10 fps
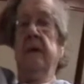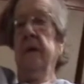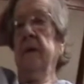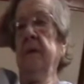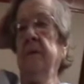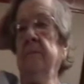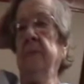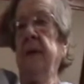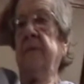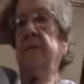
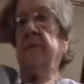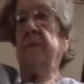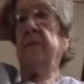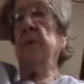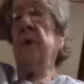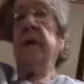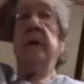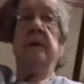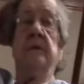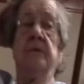About 20
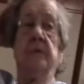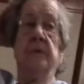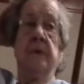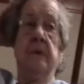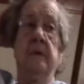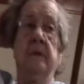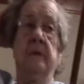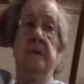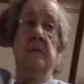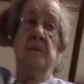to 30.
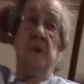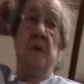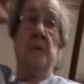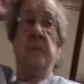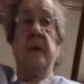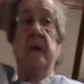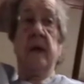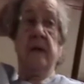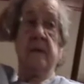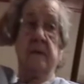They were big
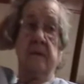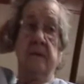classes.